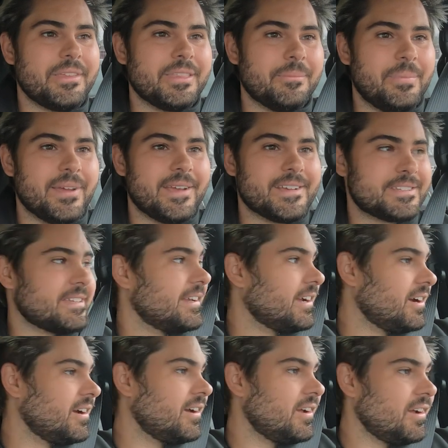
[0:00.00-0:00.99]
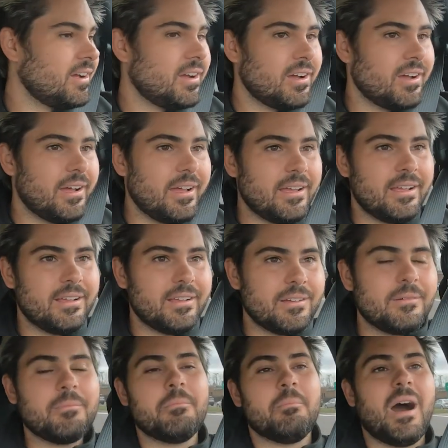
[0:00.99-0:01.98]
the biggest, like,
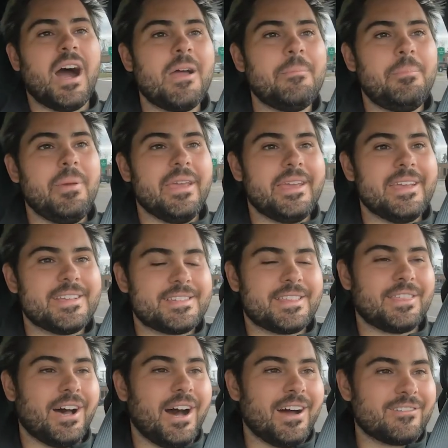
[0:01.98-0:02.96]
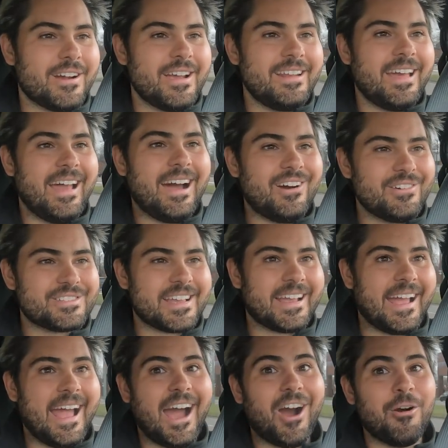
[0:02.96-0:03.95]
my biggest thought right now is like
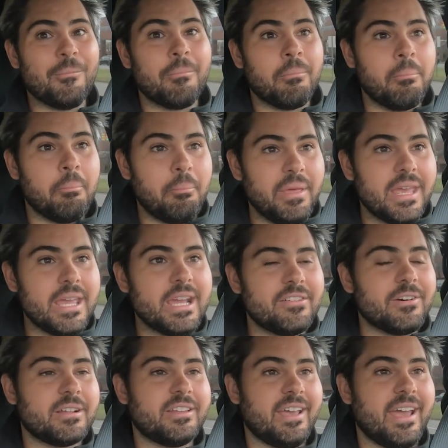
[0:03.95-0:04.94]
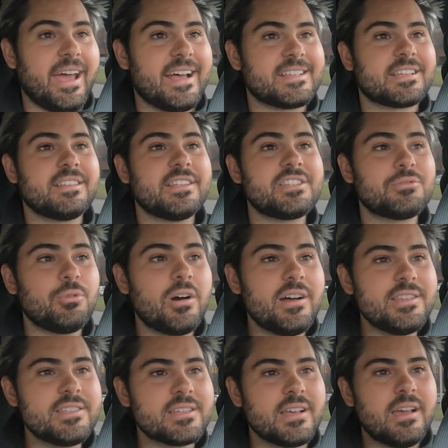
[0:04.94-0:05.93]
how big of a task this
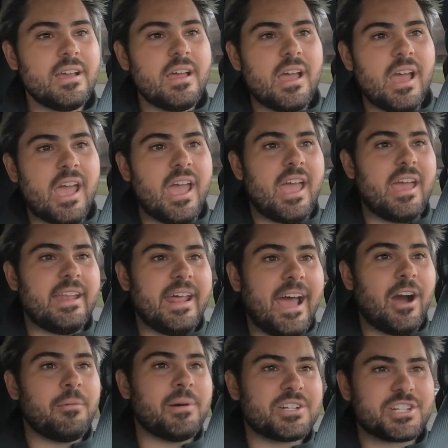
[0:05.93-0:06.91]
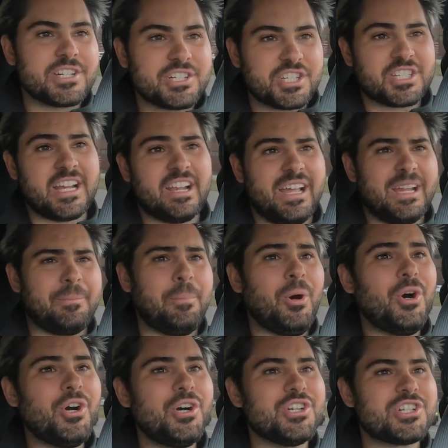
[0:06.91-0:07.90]
was and how much it just kind of like
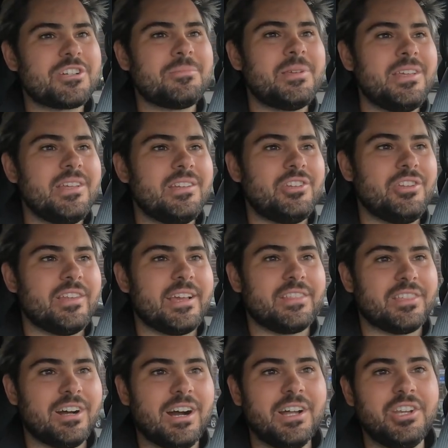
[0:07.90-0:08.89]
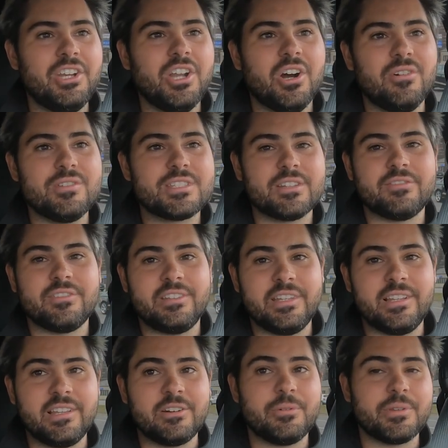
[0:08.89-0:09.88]
pushed me into like the unknowns of
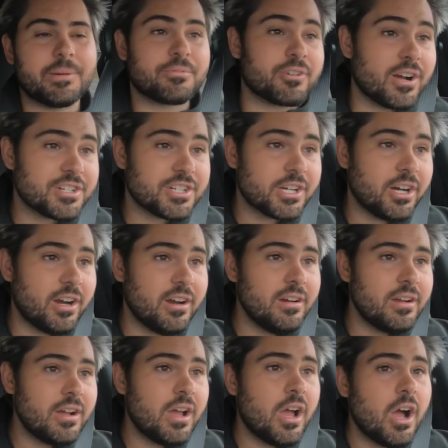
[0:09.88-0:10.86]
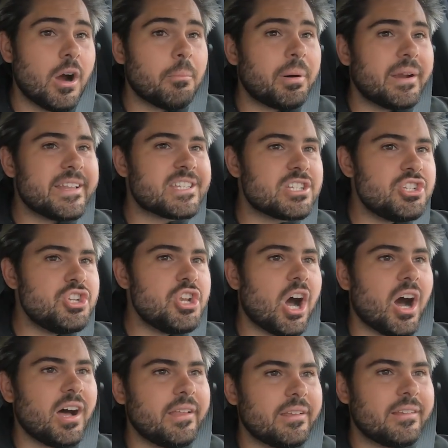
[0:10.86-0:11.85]
dealing with a project car. But it's
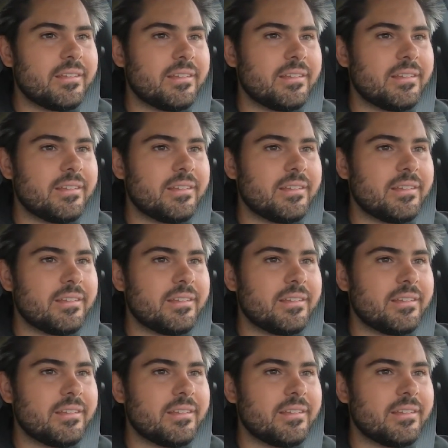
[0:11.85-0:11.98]
not